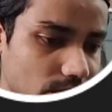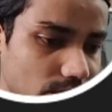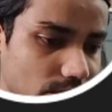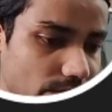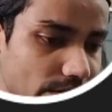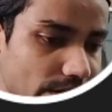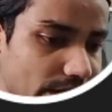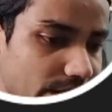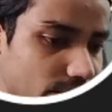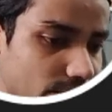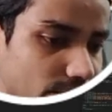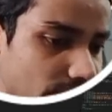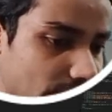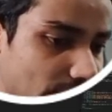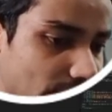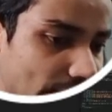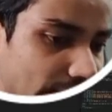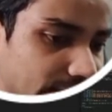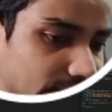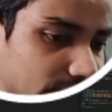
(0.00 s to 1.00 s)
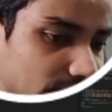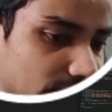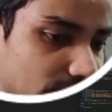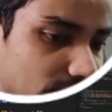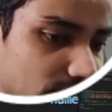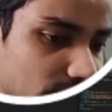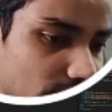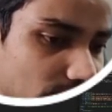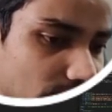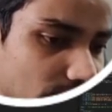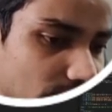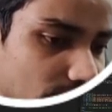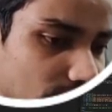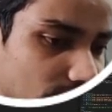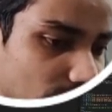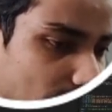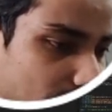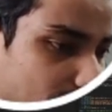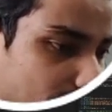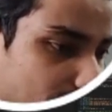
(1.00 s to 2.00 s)
value you can access
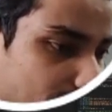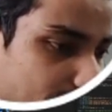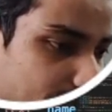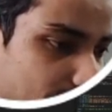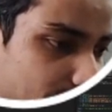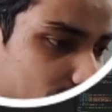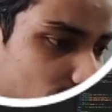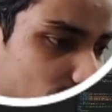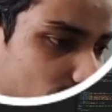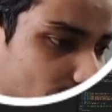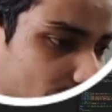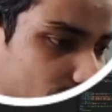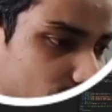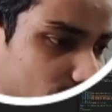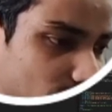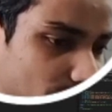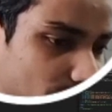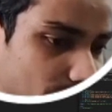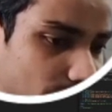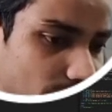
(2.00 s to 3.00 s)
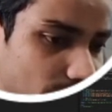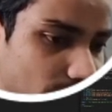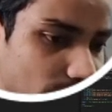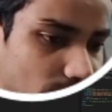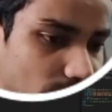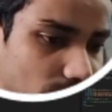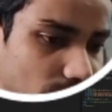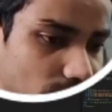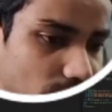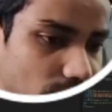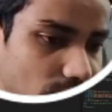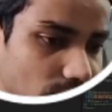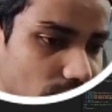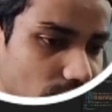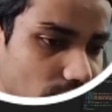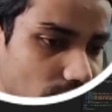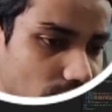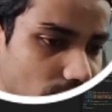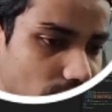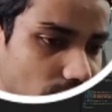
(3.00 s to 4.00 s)
inside our index.html
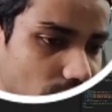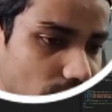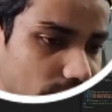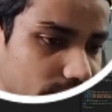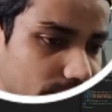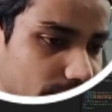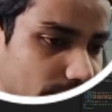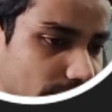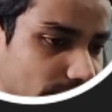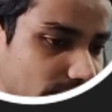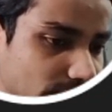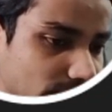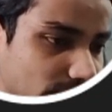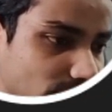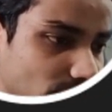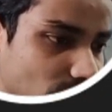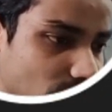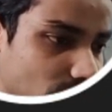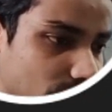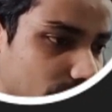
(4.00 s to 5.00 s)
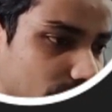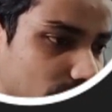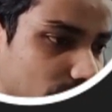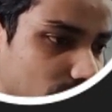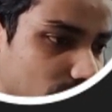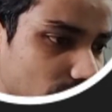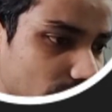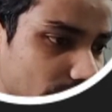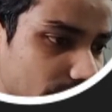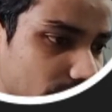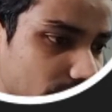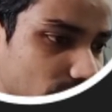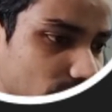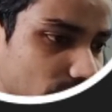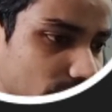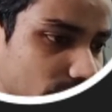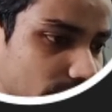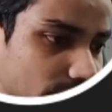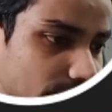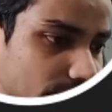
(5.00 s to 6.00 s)
on the basis of when you
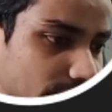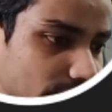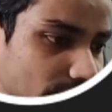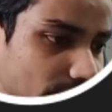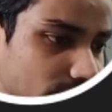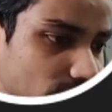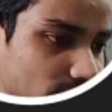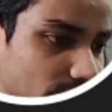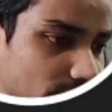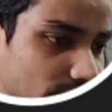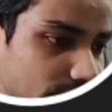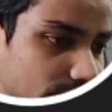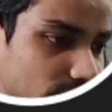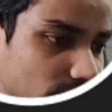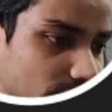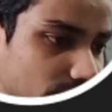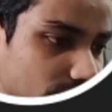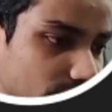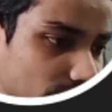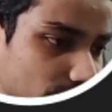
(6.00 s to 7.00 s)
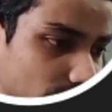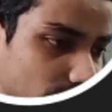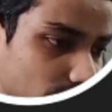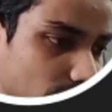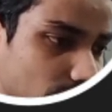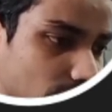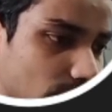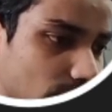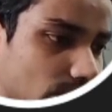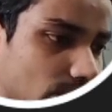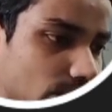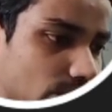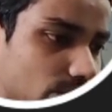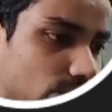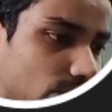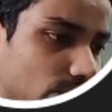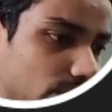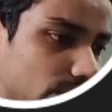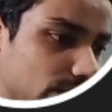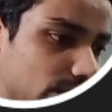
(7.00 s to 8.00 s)
will define your index.html.
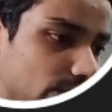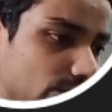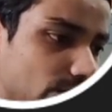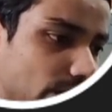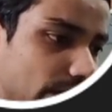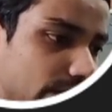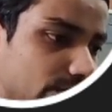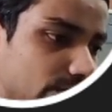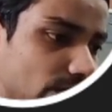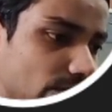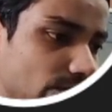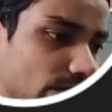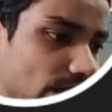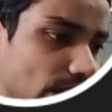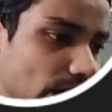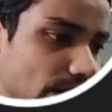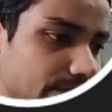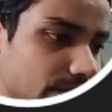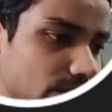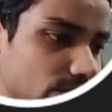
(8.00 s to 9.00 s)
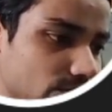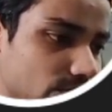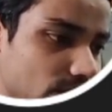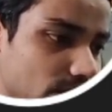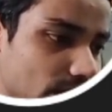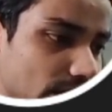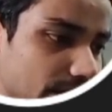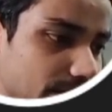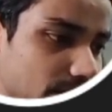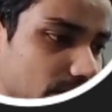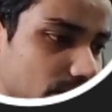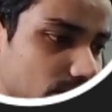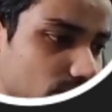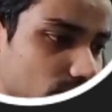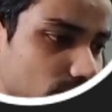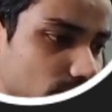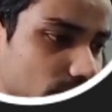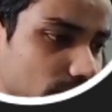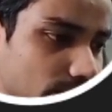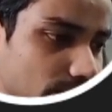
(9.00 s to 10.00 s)
So this is, you can see we have the user type
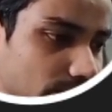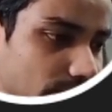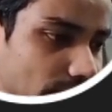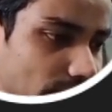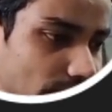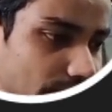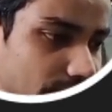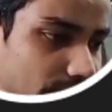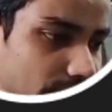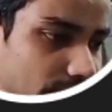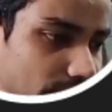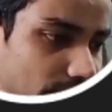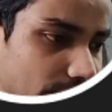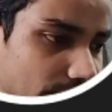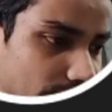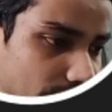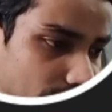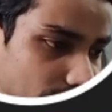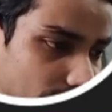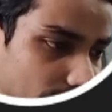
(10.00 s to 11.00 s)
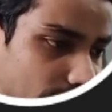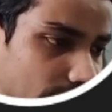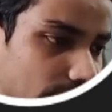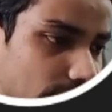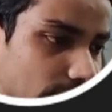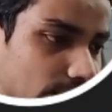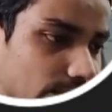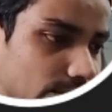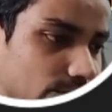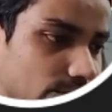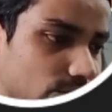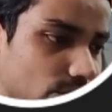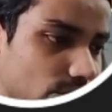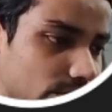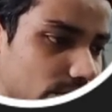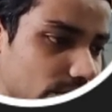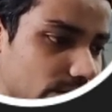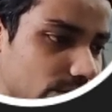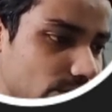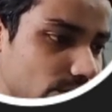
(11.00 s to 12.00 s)
customer we have defined here, right? So
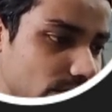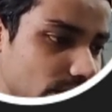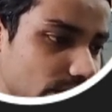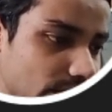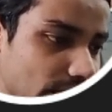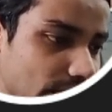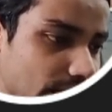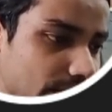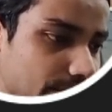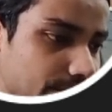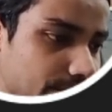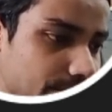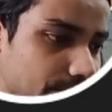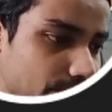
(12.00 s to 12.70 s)
this user type